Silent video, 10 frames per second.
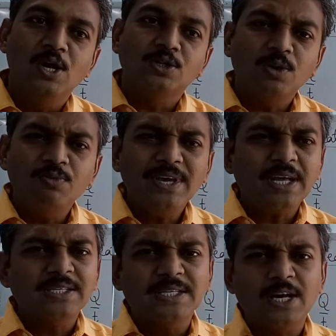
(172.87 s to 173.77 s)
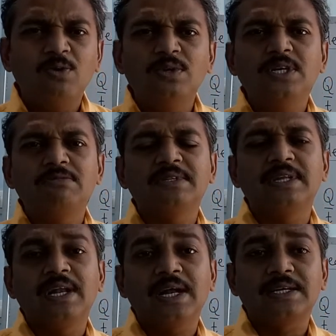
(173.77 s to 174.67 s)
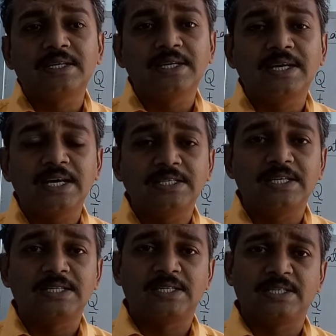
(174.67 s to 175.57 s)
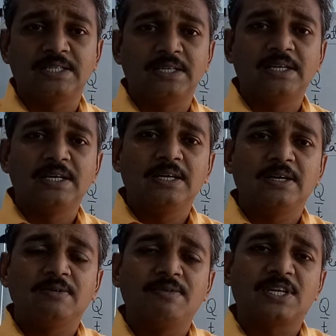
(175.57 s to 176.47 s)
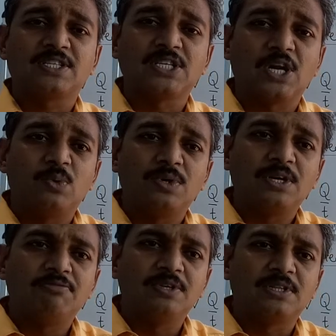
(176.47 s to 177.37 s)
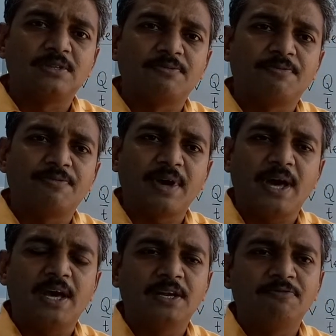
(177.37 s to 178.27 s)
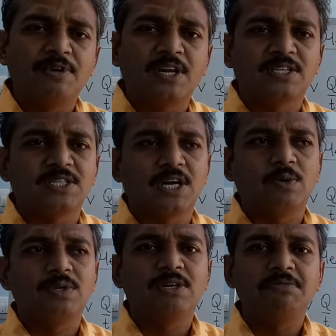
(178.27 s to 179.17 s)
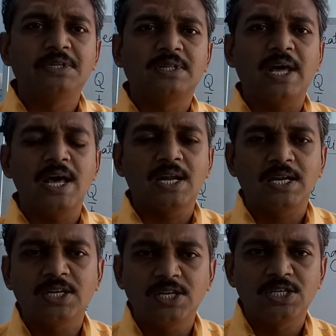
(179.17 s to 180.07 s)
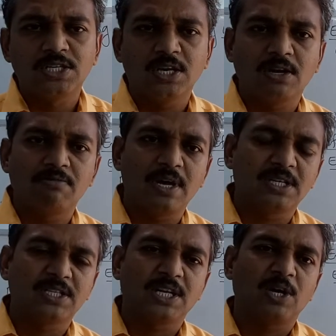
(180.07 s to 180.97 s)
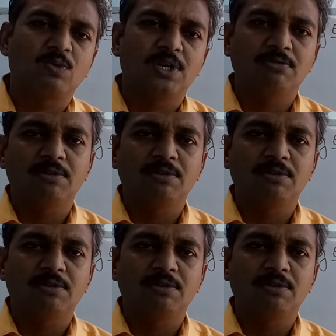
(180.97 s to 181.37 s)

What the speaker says: So we are surrounded with electric gadgets. We are surrounded with fan, we are surrounded with air conditioner, we are surrounded